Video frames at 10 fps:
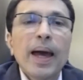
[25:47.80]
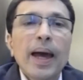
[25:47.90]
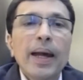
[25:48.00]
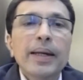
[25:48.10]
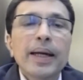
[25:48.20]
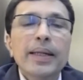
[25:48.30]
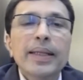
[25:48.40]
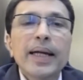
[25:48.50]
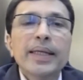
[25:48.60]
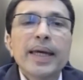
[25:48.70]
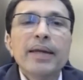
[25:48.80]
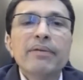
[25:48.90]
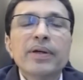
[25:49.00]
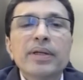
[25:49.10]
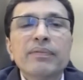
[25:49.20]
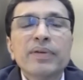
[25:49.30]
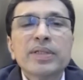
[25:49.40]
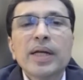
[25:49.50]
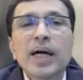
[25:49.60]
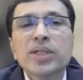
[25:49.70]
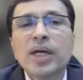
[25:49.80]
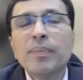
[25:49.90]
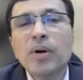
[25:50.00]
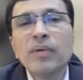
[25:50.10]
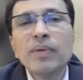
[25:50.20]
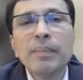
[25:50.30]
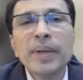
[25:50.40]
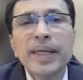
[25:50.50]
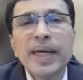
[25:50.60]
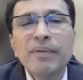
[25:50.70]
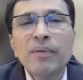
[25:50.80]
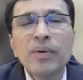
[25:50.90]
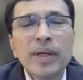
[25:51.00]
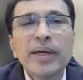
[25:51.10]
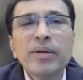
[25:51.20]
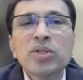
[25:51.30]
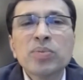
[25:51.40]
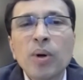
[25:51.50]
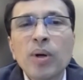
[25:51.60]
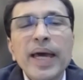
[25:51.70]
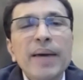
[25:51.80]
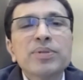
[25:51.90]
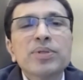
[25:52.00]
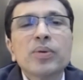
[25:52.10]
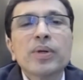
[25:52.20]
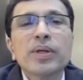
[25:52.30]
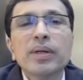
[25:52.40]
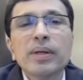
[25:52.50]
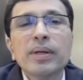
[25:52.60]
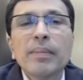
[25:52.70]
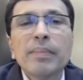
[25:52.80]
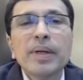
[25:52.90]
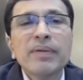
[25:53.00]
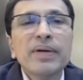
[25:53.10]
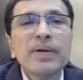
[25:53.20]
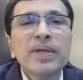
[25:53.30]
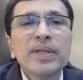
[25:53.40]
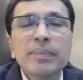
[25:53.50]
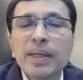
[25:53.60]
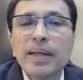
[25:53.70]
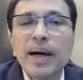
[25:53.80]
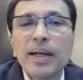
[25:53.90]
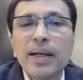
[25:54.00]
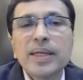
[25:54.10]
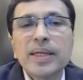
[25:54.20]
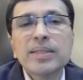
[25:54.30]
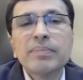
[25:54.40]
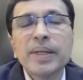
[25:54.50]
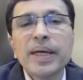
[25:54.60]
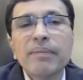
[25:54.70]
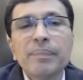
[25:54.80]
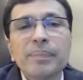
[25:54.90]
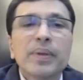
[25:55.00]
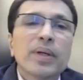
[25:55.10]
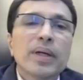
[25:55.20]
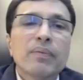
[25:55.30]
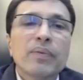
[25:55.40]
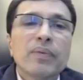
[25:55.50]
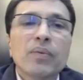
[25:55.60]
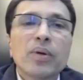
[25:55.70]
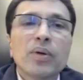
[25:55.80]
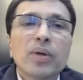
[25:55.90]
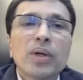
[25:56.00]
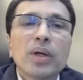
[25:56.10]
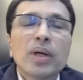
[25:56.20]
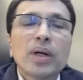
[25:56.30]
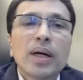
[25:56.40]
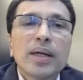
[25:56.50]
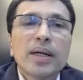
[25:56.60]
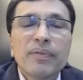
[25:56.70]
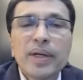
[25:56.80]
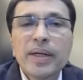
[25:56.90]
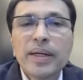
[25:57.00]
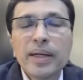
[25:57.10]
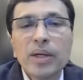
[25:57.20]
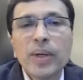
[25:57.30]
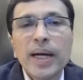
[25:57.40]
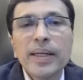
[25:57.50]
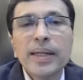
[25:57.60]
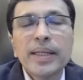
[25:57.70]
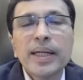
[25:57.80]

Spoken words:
And that can fit if it's a large cap or even a mid cap. We won't really get the small caps over here. But if a reasonably large size mid cap, okay, we would definitely look at it.